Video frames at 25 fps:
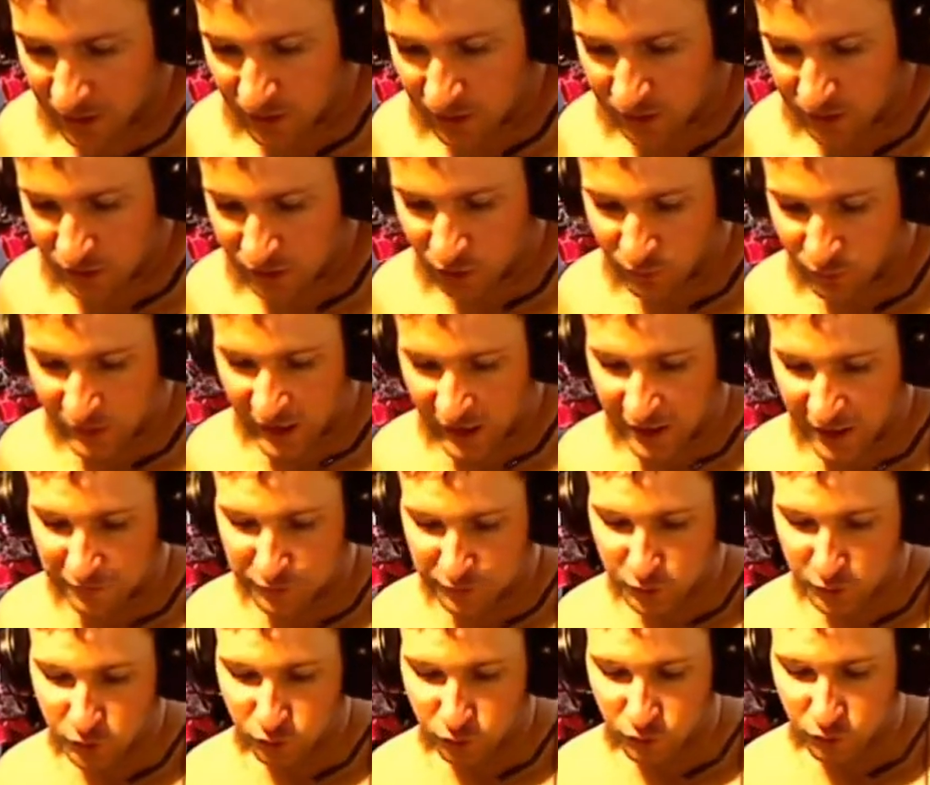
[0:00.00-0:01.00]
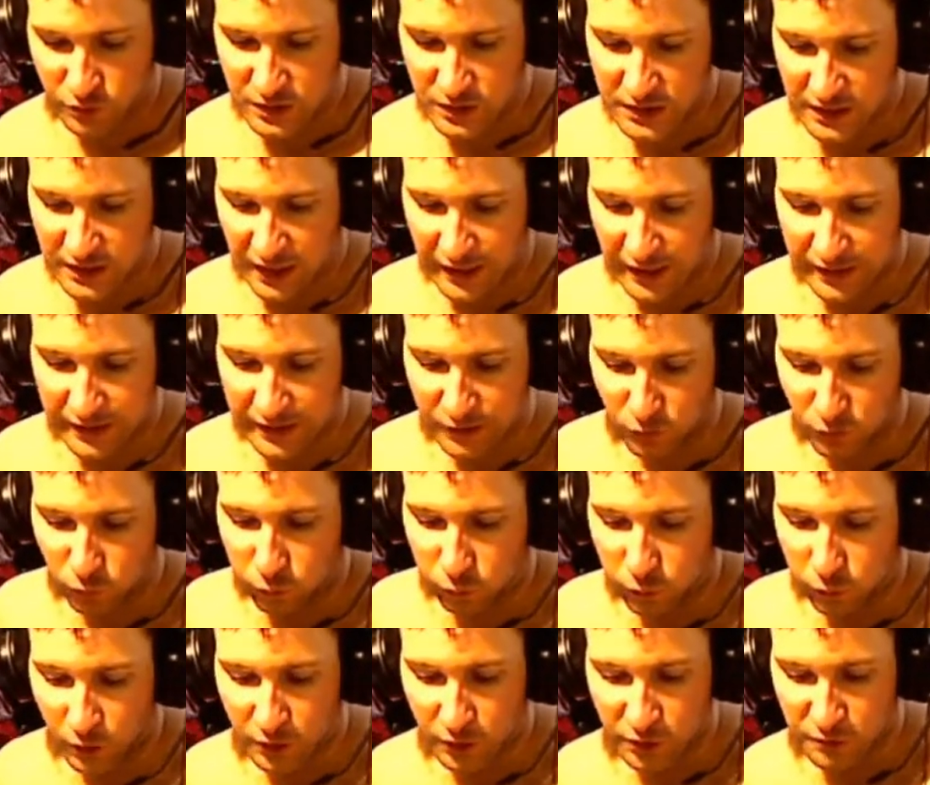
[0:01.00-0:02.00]
So we have 3 kind of
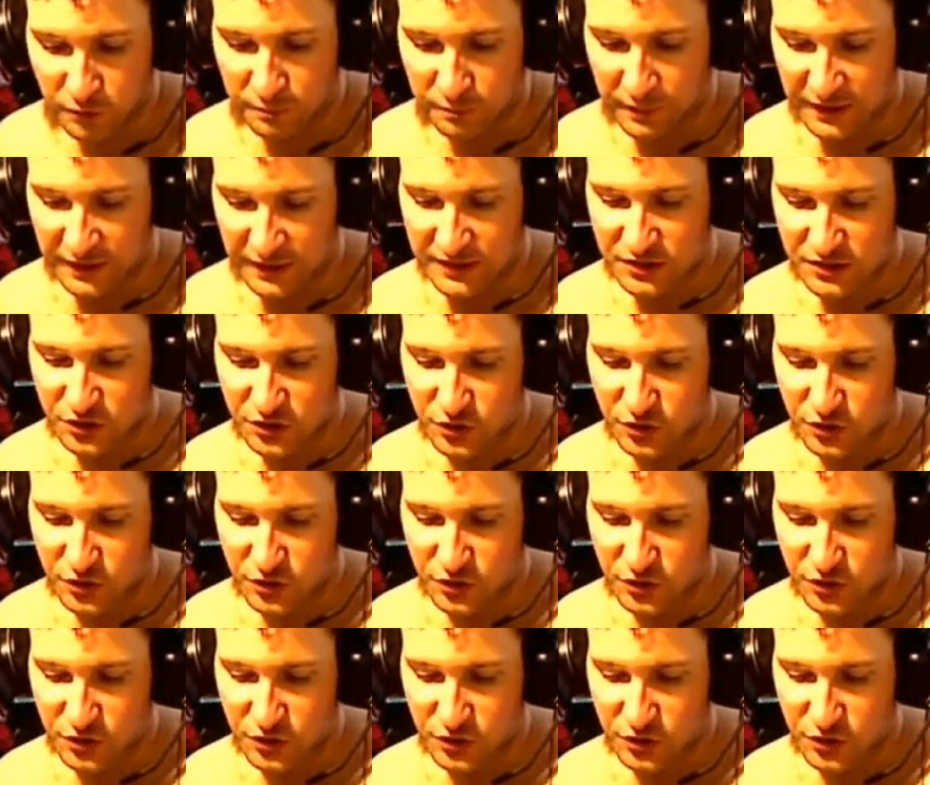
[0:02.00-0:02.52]
water-based